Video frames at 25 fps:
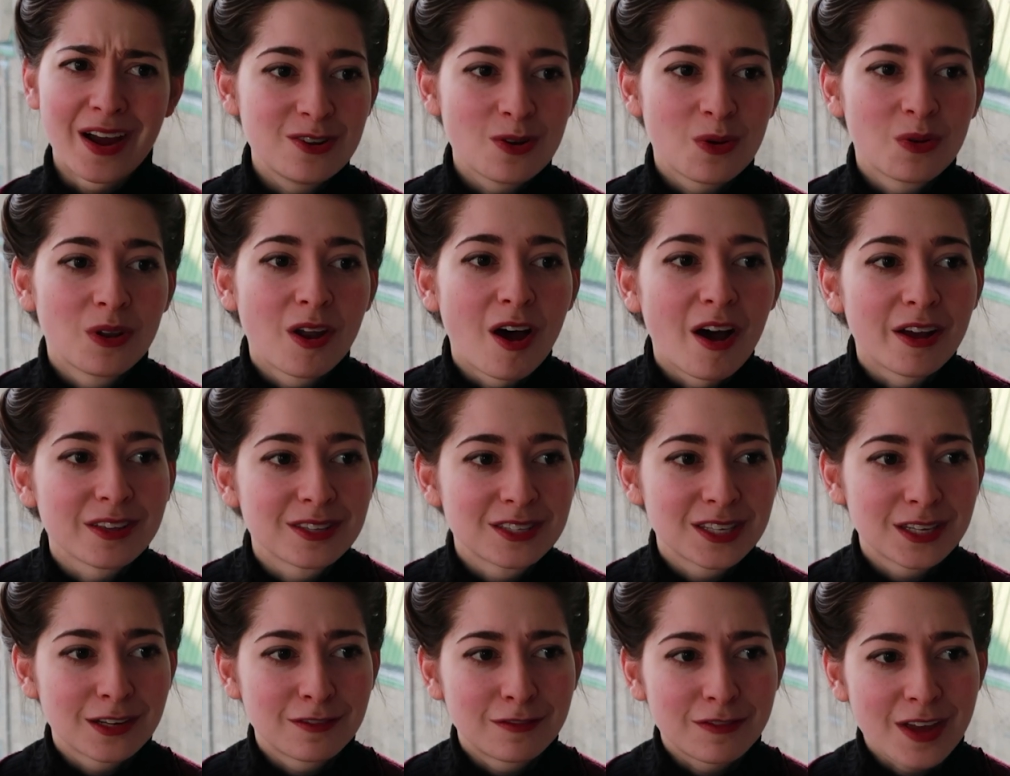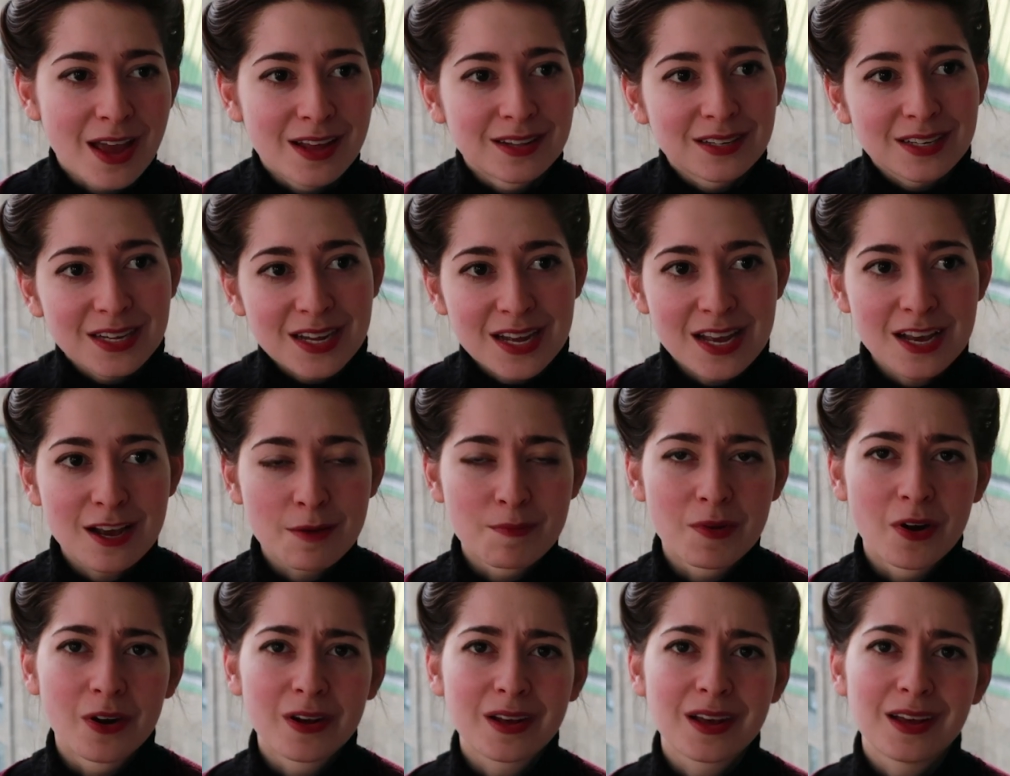You know, lots of
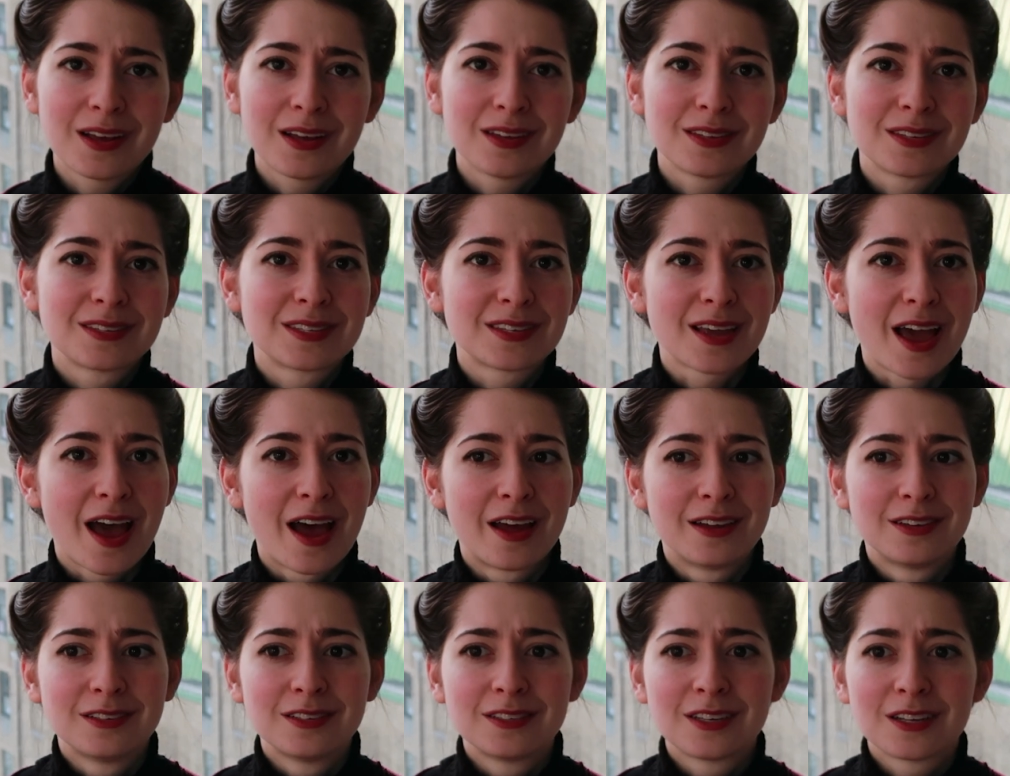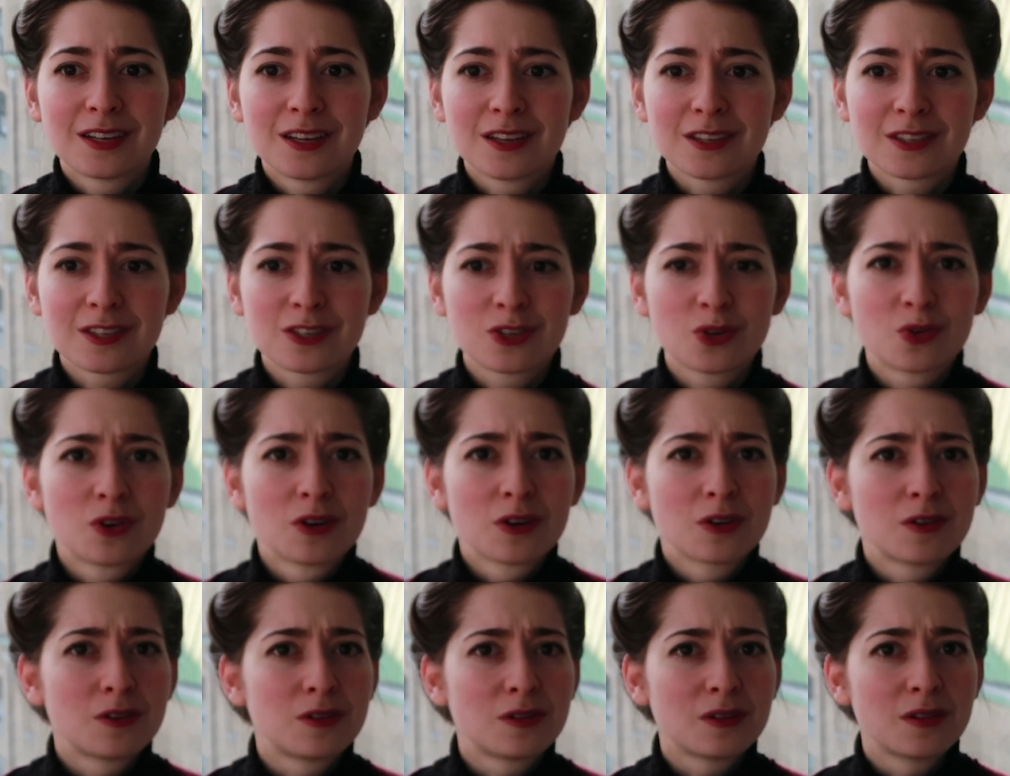antique markets and
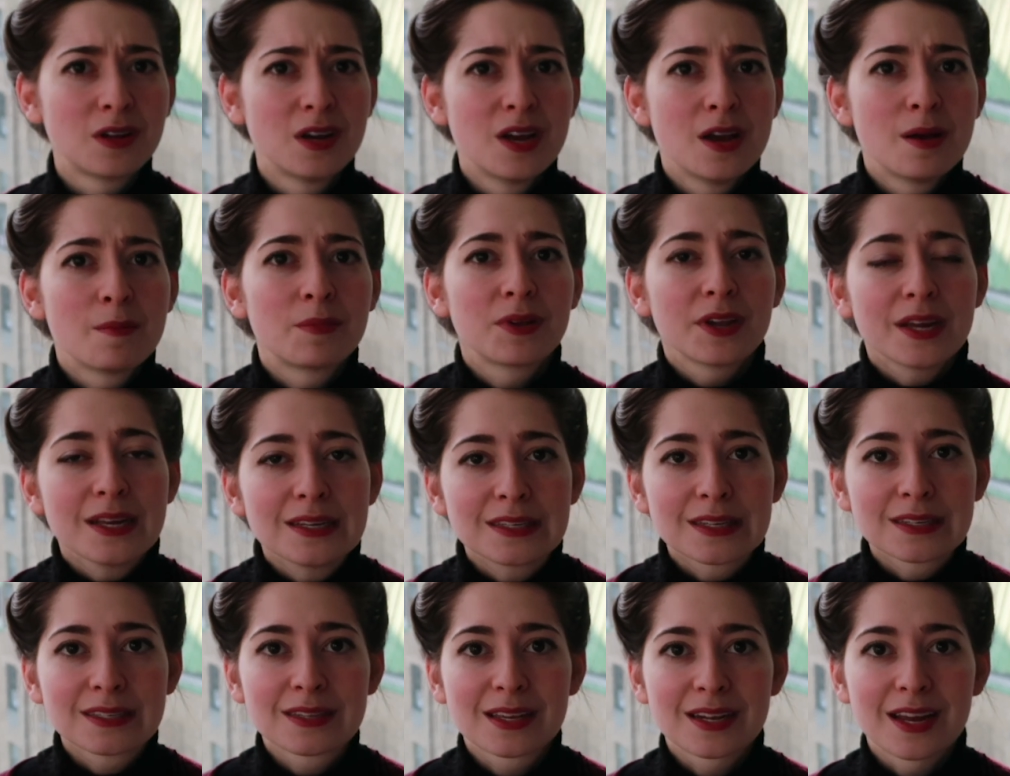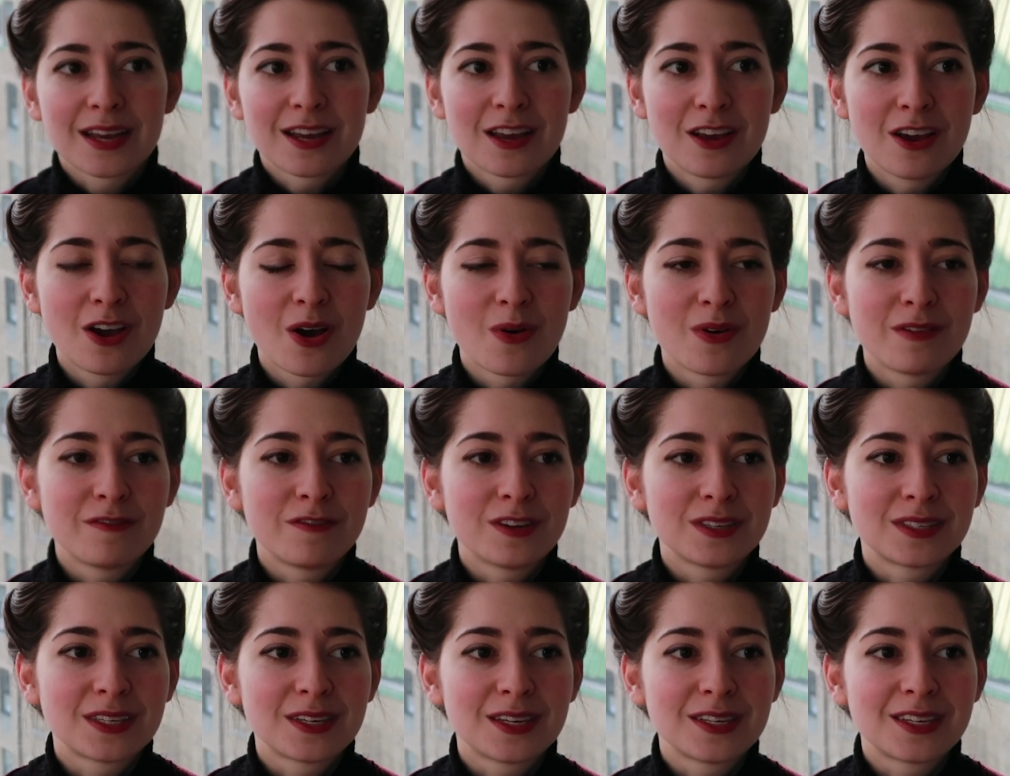historical places that I can go and
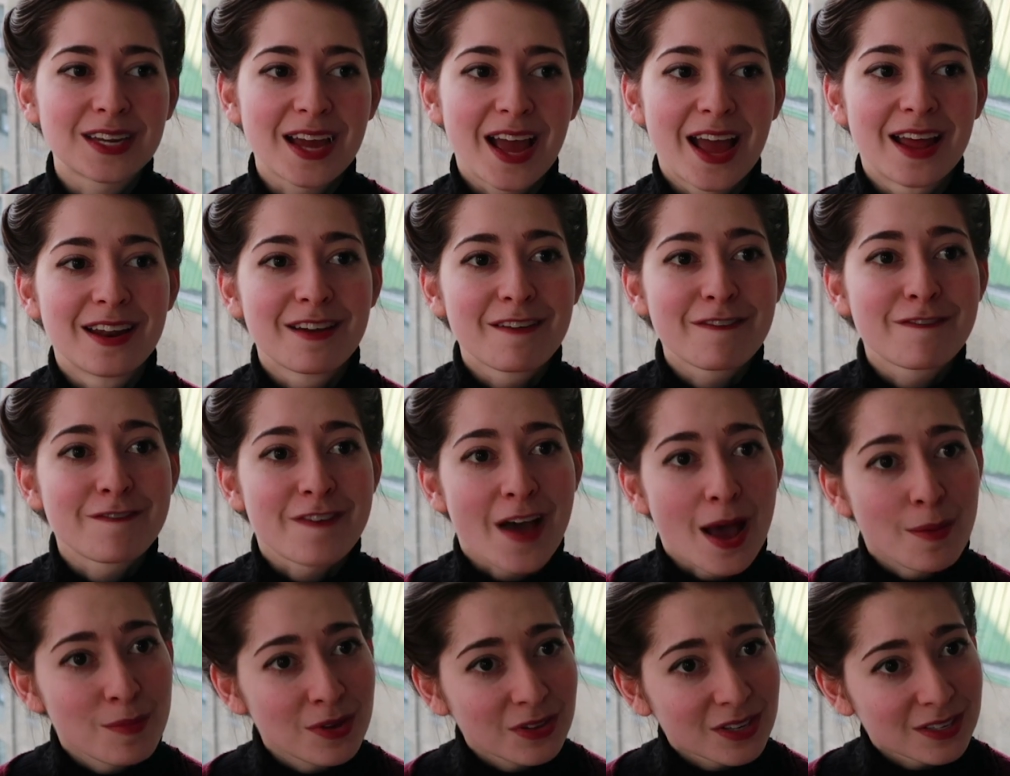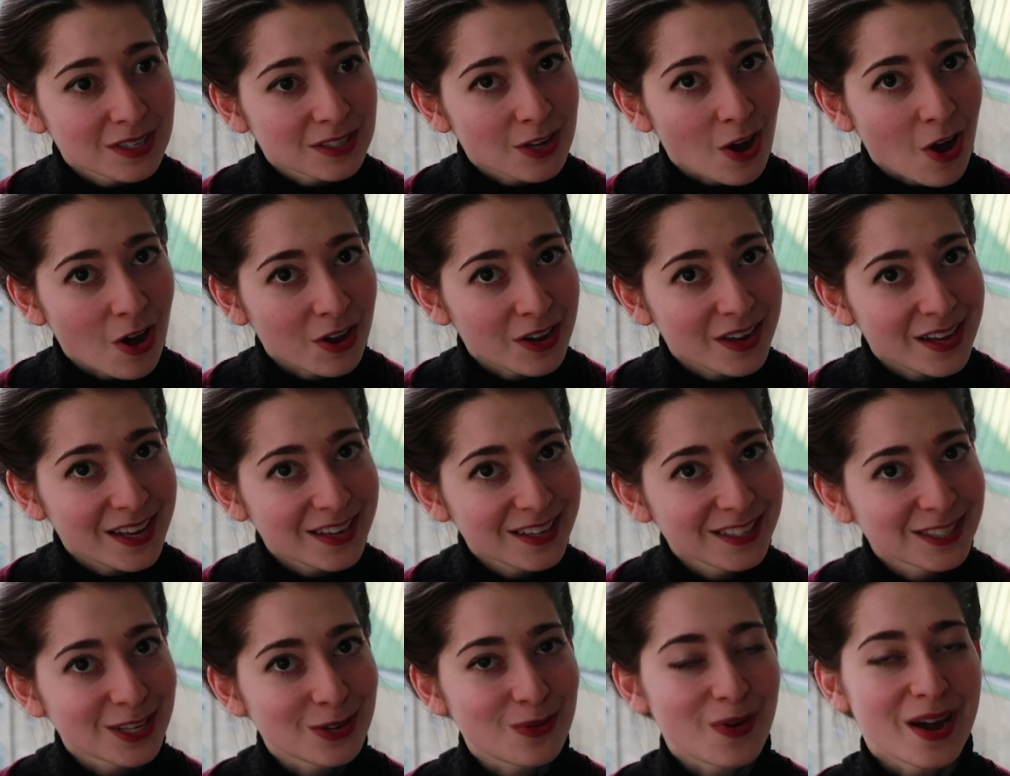visit, and fabulous
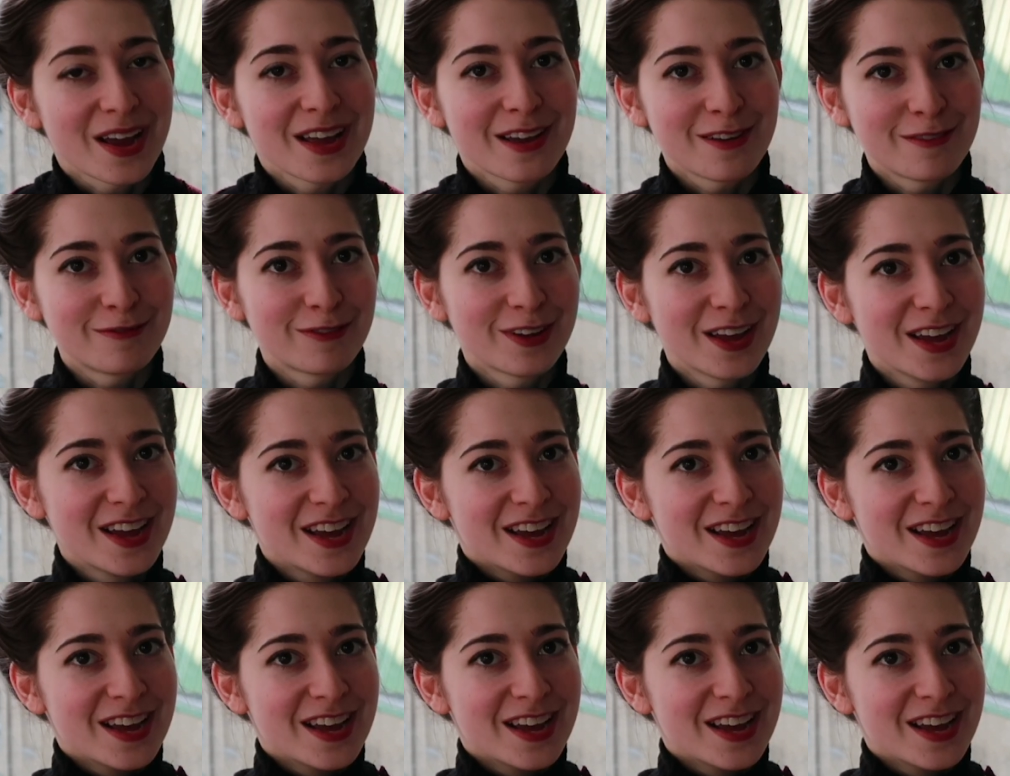colleagues who I have